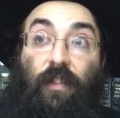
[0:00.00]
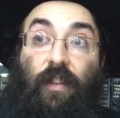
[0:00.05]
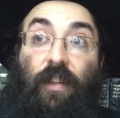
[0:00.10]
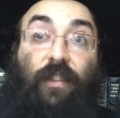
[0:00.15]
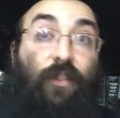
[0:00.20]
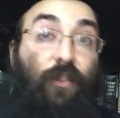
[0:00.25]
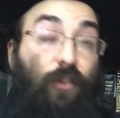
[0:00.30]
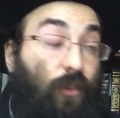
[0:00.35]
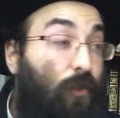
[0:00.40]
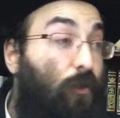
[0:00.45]

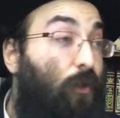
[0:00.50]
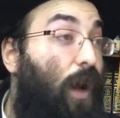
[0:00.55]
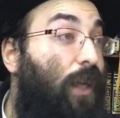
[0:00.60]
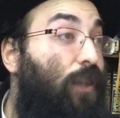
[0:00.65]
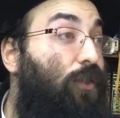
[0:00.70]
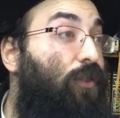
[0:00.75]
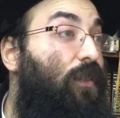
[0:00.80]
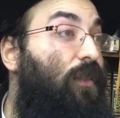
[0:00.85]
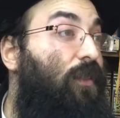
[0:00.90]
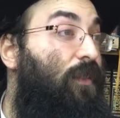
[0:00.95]
It's a good
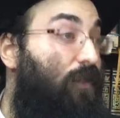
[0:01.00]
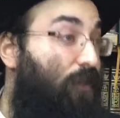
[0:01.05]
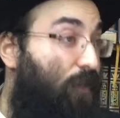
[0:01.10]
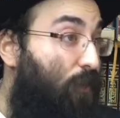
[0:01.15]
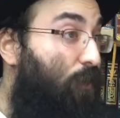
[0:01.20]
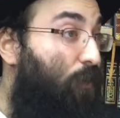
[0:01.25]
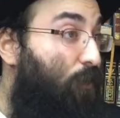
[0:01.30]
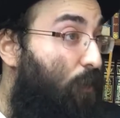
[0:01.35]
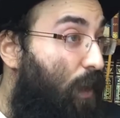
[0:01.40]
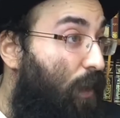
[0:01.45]
question. That's a
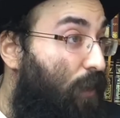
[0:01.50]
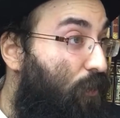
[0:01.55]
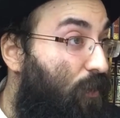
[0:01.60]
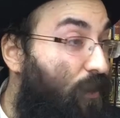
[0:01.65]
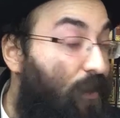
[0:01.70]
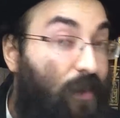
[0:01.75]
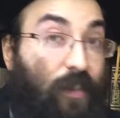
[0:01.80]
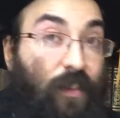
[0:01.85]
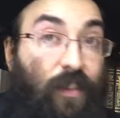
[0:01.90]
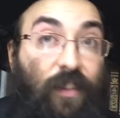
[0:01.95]
good
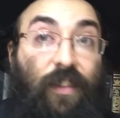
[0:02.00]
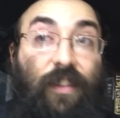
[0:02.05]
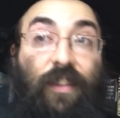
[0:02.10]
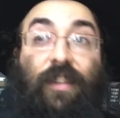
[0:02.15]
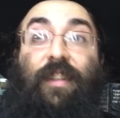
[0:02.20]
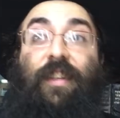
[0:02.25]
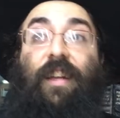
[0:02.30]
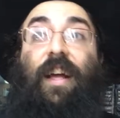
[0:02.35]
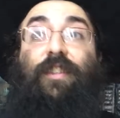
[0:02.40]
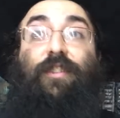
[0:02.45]

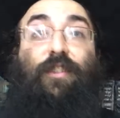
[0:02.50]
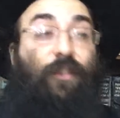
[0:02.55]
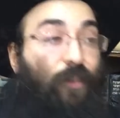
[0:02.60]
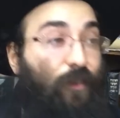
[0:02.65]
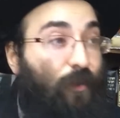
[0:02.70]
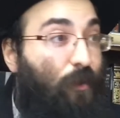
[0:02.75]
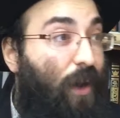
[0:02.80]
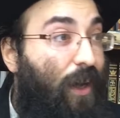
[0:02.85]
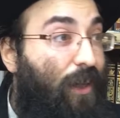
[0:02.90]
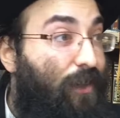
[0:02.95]

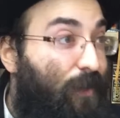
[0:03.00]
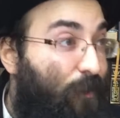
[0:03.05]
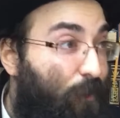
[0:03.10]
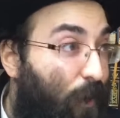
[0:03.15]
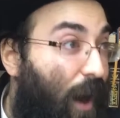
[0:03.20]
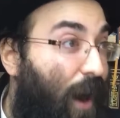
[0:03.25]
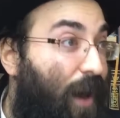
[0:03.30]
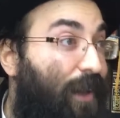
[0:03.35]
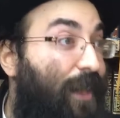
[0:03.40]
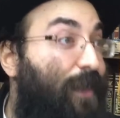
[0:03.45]
question.
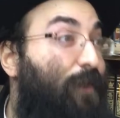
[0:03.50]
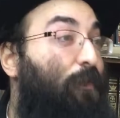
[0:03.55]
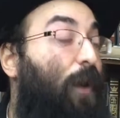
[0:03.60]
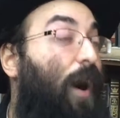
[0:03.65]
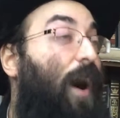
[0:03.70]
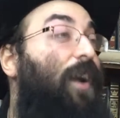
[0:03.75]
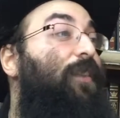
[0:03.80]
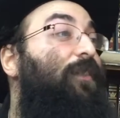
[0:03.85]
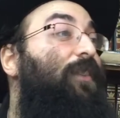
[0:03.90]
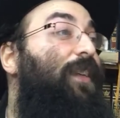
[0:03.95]
That's
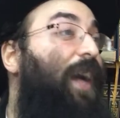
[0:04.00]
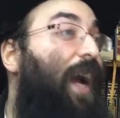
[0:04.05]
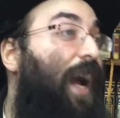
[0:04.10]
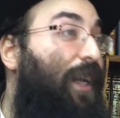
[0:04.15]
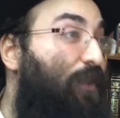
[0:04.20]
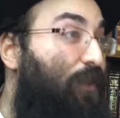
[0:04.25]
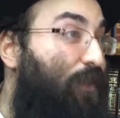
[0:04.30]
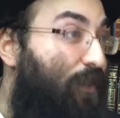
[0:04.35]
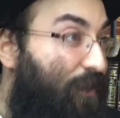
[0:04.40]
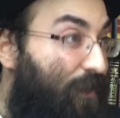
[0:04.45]
part of the
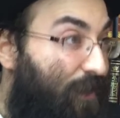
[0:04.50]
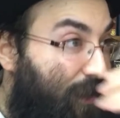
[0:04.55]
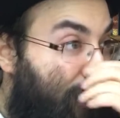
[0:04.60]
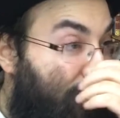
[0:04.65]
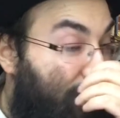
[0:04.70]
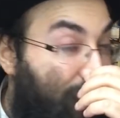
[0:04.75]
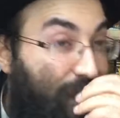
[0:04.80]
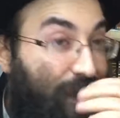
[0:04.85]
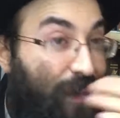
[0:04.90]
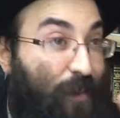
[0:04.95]

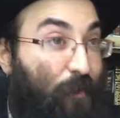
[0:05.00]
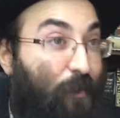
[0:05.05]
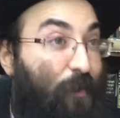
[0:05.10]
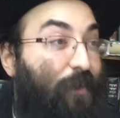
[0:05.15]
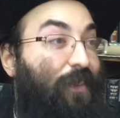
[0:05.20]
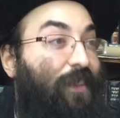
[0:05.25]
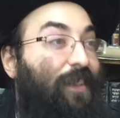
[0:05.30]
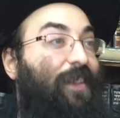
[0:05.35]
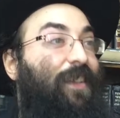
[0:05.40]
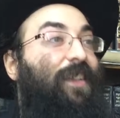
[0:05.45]
controversy. Come
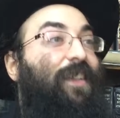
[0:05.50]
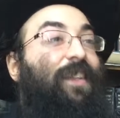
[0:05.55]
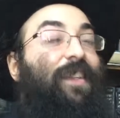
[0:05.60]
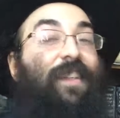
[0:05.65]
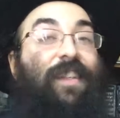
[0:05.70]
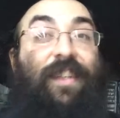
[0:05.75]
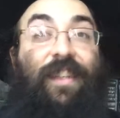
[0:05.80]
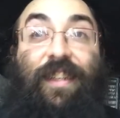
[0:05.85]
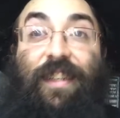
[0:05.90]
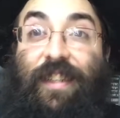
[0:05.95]
on.
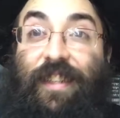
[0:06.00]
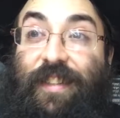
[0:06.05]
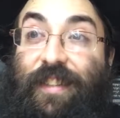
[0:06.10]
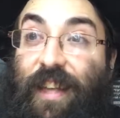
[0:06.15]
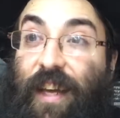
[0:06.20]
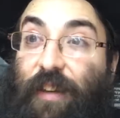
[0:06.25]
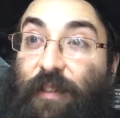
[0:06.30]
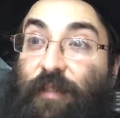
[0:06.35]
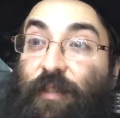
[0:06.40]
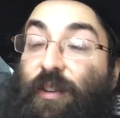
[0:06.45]

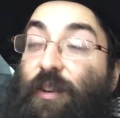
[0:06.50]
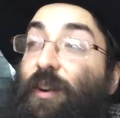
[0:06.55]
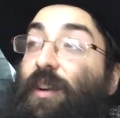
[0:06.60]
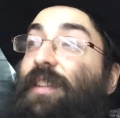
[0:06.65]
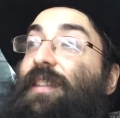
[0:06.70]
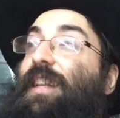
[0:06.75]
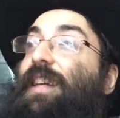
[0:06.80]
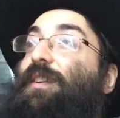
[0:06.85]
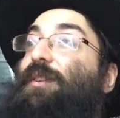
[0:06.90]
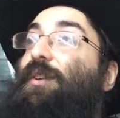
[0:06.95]
So if
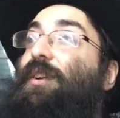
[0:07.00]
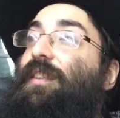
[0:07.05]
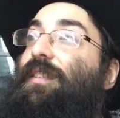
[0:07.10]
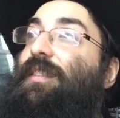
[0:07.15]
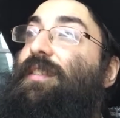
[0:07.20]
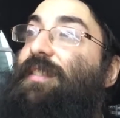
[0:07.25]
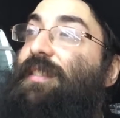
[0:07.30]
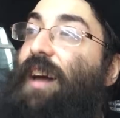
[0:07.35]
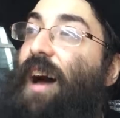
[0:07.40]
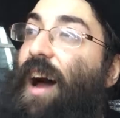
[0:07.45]
they'll all
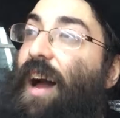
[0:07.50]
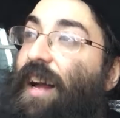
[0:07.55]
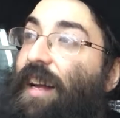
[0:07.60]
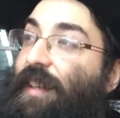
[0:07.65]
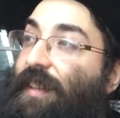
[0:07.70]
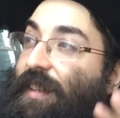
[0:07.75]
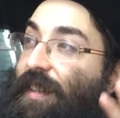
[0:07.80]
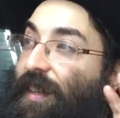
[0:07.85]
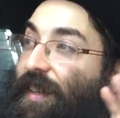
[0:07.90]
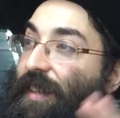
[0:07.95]

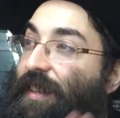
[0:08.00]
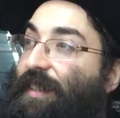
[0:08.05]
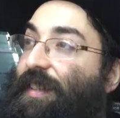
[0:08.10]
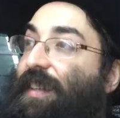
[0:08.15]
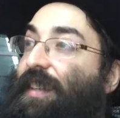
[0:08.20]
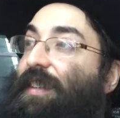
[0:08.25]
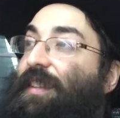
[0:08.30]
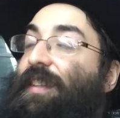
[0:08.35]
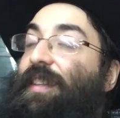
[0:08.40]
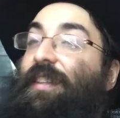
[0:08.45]
decide to
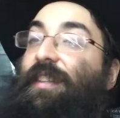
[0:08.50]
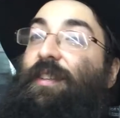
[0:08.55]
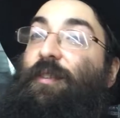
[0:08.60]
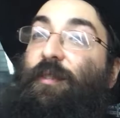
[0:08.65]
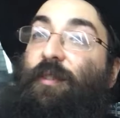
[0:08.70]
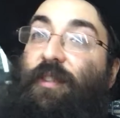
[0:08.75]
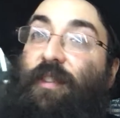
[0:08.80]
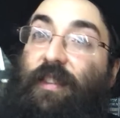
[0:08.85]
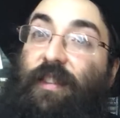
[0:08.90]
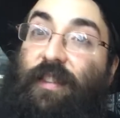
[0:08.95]

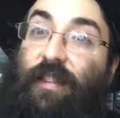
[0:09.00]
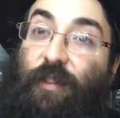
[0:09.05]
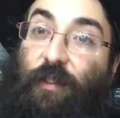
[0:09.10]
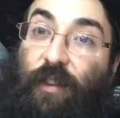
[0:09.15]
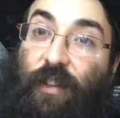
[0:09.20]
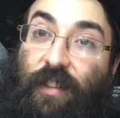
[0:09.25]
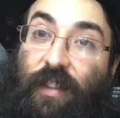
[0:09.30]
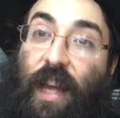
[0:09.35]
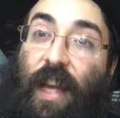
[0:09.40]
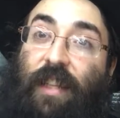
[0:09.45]

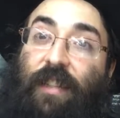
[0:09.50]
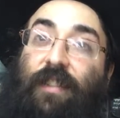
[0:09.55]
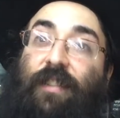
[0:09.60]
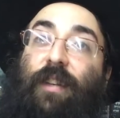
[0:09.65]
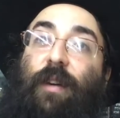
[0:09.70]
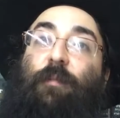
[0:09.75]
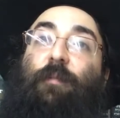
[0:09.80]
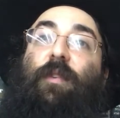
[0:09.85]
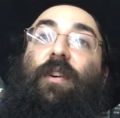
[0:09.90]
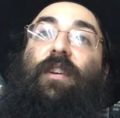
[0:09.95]
ordain
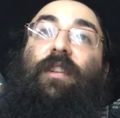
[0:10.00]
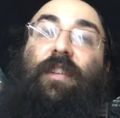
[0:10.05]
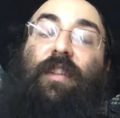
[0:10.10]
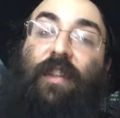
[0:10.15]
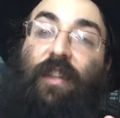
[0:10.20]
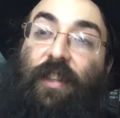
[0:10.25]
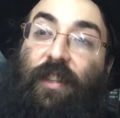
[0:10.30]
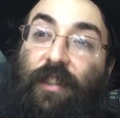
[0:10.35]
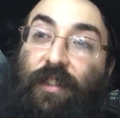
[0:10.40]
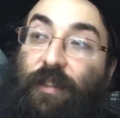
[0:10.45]
someone,
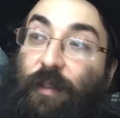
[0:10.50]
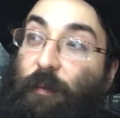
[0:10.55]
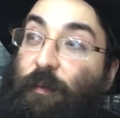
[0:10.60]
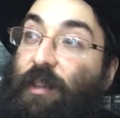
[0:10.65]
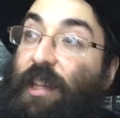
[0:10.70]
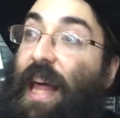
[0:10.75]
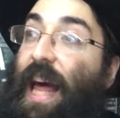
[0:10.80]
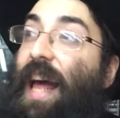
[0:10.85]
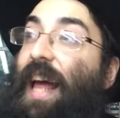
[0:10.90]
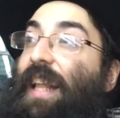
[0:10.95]
so
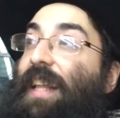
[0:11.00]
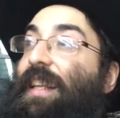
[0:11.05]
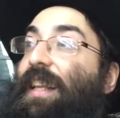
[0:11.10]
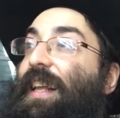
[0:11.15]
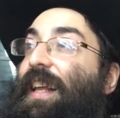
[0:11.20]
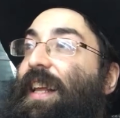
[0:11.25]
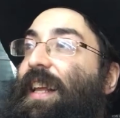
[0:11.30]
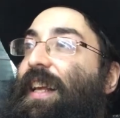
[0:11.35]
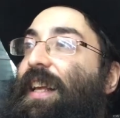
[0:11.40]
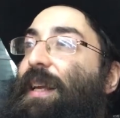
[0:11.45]
then
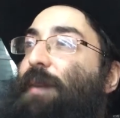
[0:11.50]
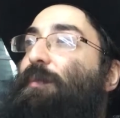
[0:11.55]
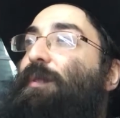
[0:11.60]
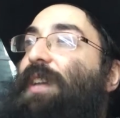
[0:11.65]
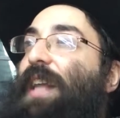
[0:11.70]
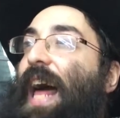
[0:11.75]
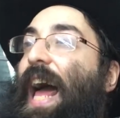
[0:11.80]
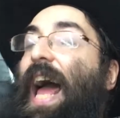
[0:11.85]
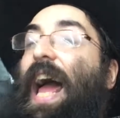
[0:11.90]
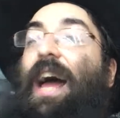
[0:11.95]
he
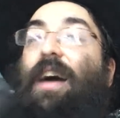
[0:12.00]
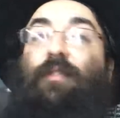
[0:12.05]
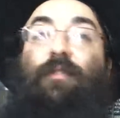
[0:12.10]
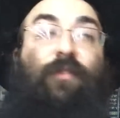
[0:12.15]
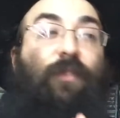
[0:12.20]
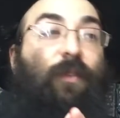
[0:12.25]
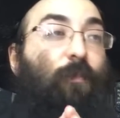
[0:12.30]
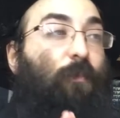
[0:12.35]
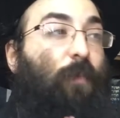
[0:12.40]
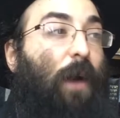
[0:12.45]
will
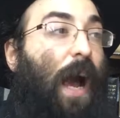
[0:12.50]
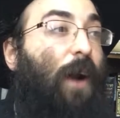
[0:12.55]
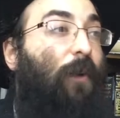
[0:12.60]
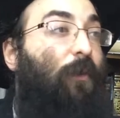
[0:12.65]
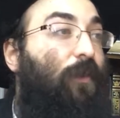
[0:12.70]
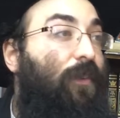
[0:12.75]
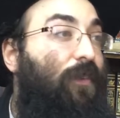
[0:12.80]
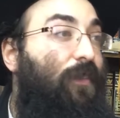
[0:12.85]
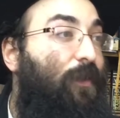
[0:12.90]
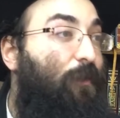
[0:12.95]
have the
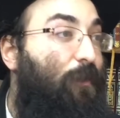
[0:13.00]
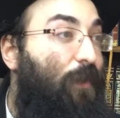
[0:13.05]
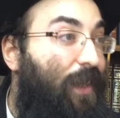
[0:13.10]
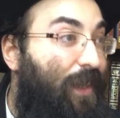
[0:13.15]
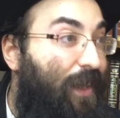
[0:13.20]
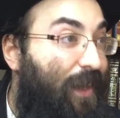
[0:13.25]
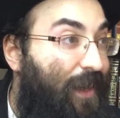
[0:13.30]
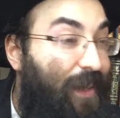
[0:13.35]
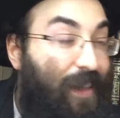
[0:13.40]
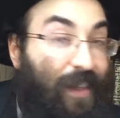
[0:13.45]
power of
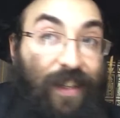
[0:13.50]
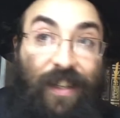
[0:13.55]
smicha.